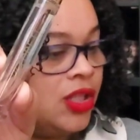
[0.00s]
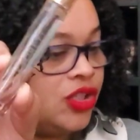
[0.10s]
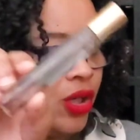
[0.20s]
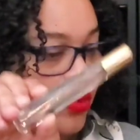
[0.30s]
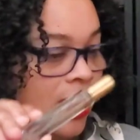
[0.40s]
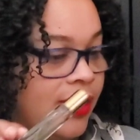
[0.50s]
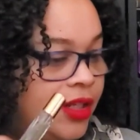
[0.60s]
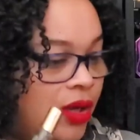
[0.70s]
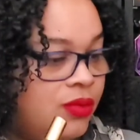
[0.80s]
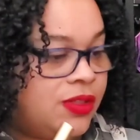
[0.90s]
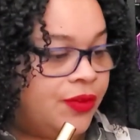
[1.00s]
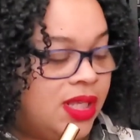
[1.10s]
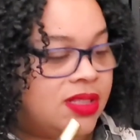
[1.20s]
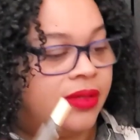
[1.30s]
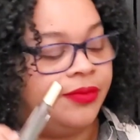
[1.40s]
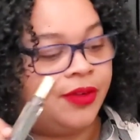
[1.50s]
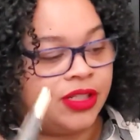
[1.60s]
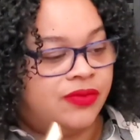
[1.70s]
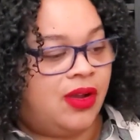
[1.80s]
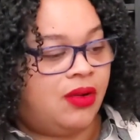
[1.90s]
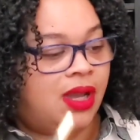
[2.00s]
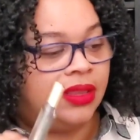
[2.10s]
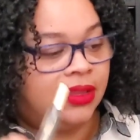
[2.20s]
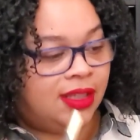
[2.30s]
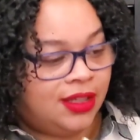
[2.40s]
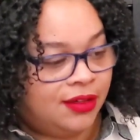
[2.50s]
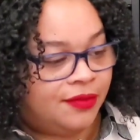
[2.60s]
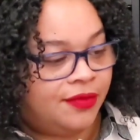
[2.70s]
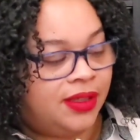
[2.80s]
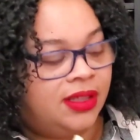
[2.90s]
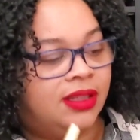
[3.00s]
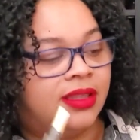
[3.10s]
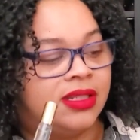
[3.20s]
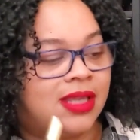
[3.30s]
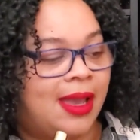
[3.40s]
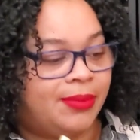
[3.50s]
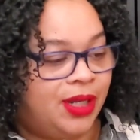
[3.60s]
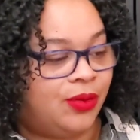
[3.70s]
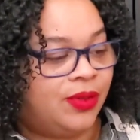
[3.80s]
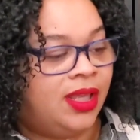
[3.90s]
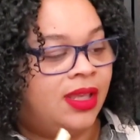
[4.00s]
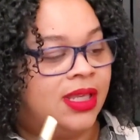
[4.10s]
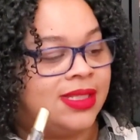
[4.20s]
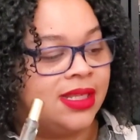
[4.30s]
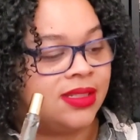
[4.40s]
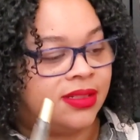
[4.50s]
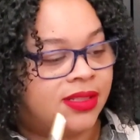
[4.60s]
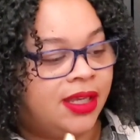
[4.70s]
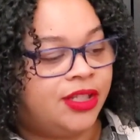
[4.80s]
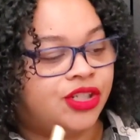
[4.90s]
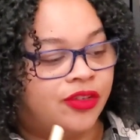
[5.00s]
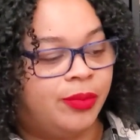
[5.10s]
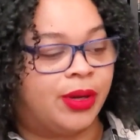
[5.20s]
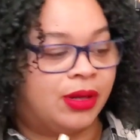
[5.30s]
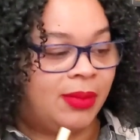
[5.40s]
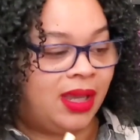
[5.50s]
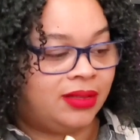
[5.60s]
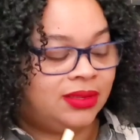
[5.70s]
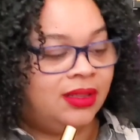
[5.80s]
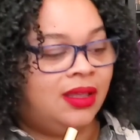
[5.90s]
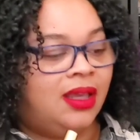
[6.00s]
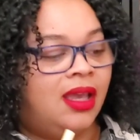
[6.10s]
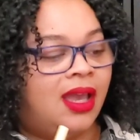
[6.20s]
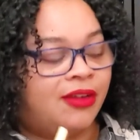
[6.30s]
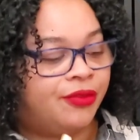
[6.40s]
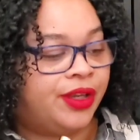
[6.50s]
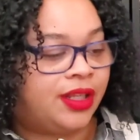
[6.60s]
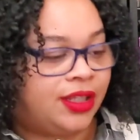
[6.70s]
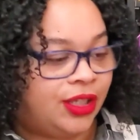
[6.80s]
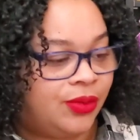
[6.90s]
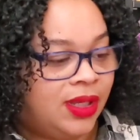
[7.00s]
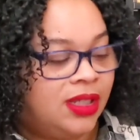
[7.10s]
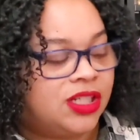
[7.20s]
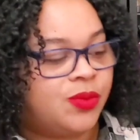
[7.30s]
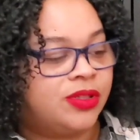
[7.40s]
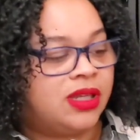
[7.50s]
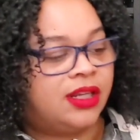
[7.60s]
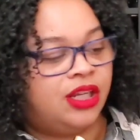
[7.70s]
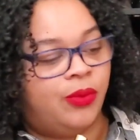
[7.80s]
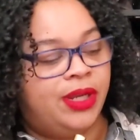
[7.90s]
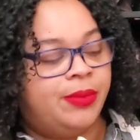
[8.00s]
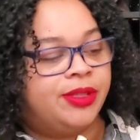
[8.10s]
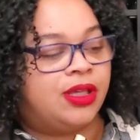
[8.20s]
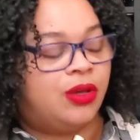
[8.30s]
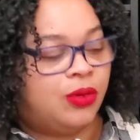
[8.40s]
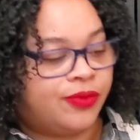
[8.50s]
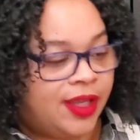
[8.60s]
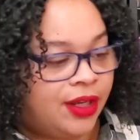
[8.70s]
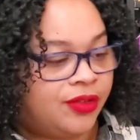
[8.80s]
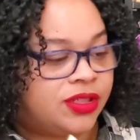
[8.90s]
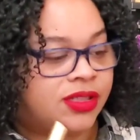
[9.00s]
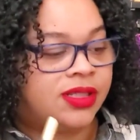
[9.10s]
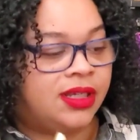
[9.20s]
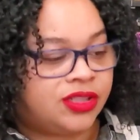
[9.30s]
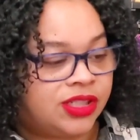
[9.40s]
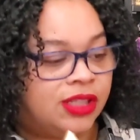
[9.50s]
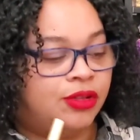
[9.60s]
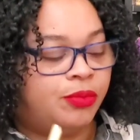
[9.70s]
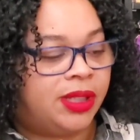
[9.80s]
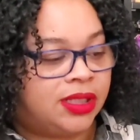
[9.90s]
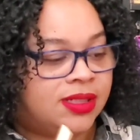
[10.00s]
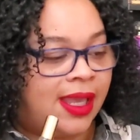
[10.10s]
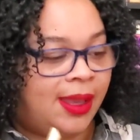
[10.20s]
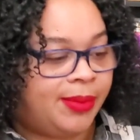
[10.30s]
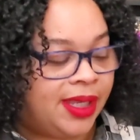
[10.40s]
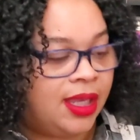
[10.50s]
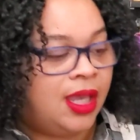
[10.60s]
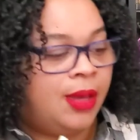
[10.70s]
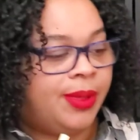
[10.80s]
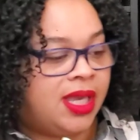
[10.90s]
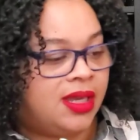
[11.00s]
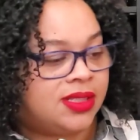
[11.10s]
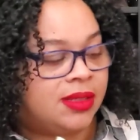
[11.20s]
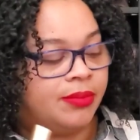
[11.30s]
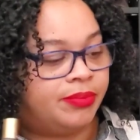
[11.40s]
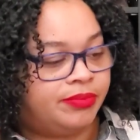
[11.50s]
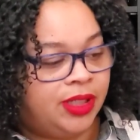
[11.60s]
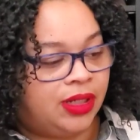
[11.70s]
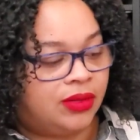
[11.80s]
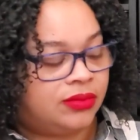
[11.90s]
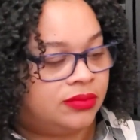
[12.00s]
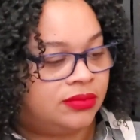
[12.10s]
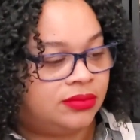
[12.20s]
So the notes for this, first of all, I love the top note. It says touch of bergamot. How freaking cute. Just want y'all to know, we didn't put the whole thing in there, just a touch, just a little bit, a tad bit, because, you know,